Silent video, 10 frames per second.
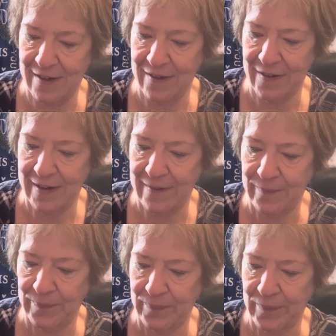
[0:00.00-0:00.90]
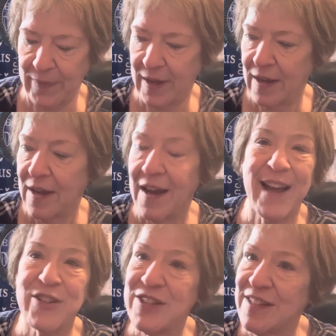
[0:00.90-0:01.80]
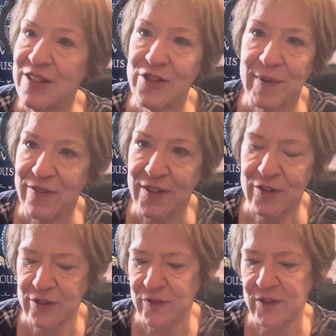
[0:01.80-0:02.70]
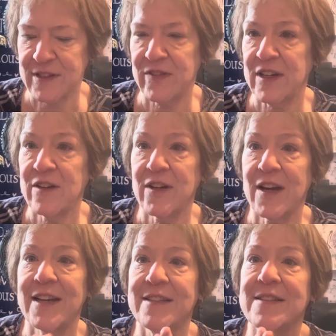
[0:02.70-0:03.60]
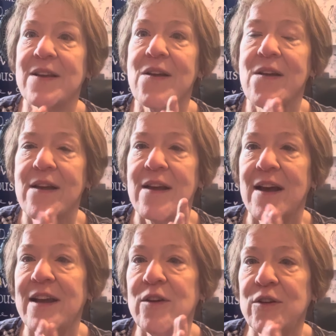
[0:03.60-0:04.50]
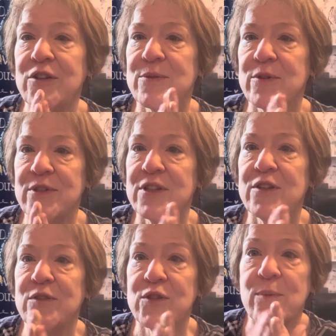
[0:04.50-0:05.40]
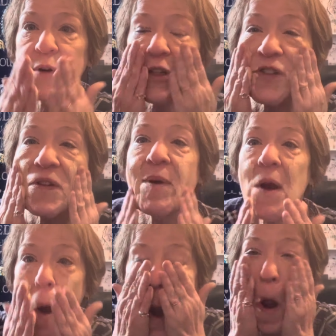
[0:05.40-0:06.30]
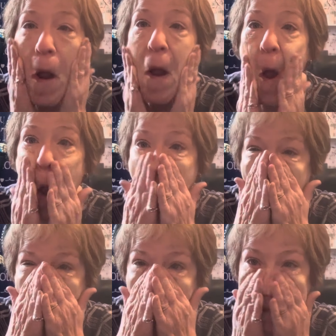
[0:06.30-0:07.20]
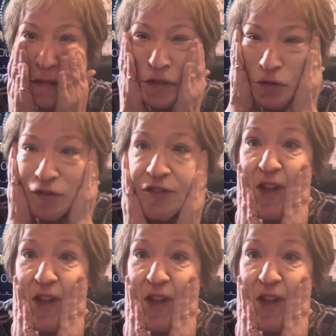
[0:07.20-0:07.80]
okay. I'm just gonna use my fingers for this video, guys. I know you're supposed to use the brush, but I just don't feel